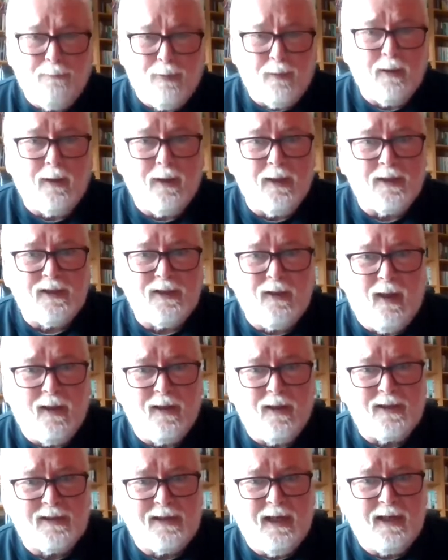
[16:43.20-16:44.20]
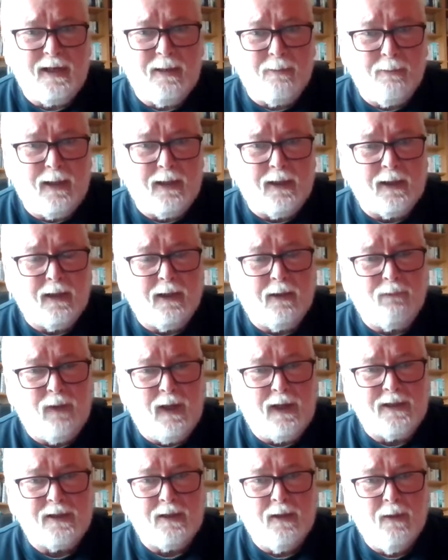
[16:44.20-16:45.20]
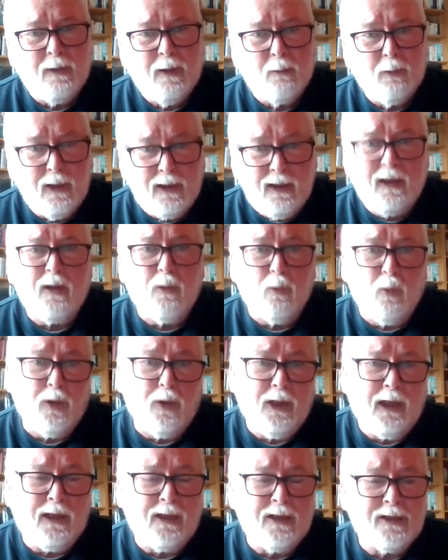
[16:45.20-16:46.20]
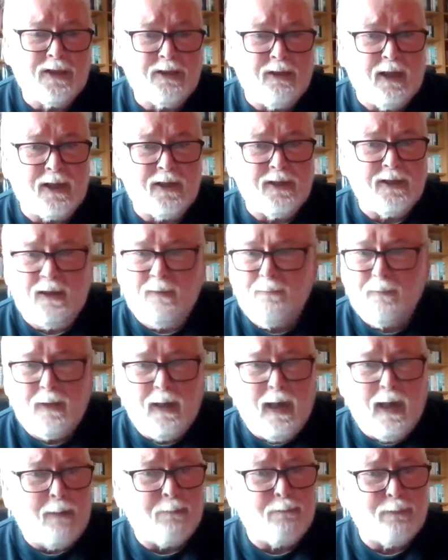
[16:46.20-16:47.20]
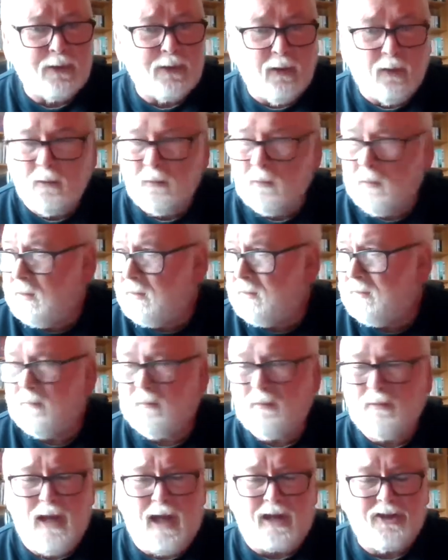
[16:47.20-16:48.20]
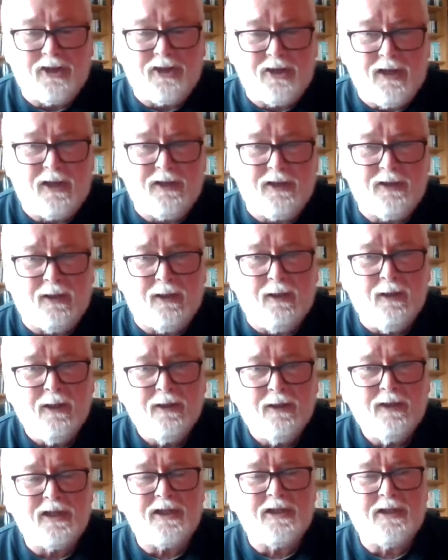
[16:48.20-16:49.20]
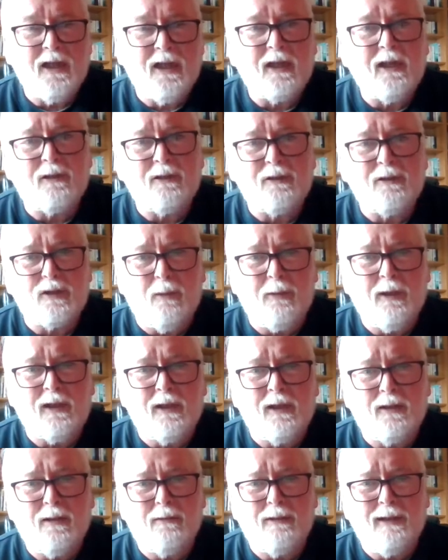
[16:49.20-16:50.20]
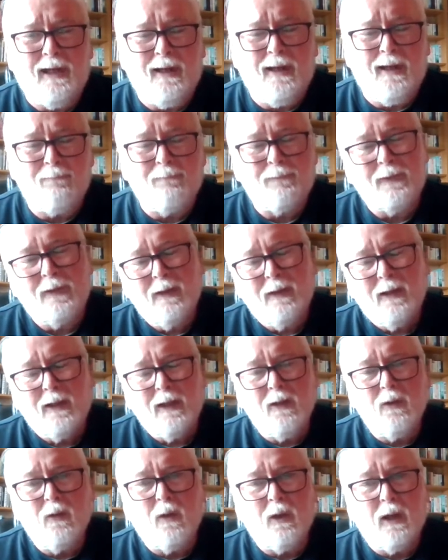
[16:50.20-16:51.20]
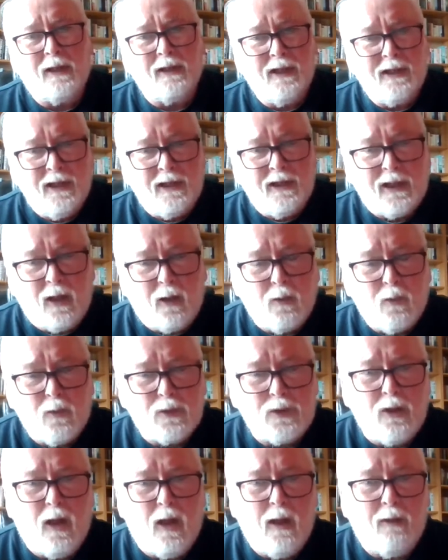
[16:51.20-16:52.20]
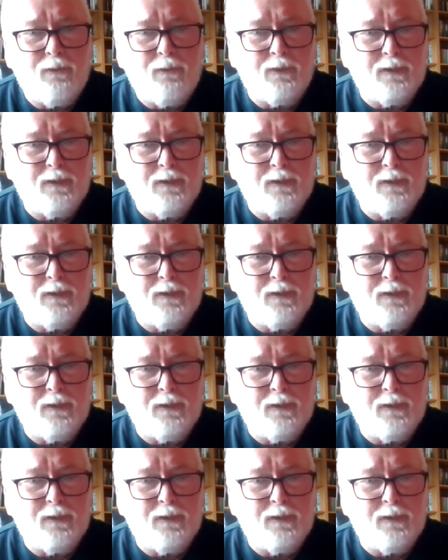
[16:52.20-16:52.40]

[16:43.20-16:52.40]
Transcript: put it like this, see the medical advice. We need a one island strategy. Absolute essential. This thing that somebody can, and they need to close off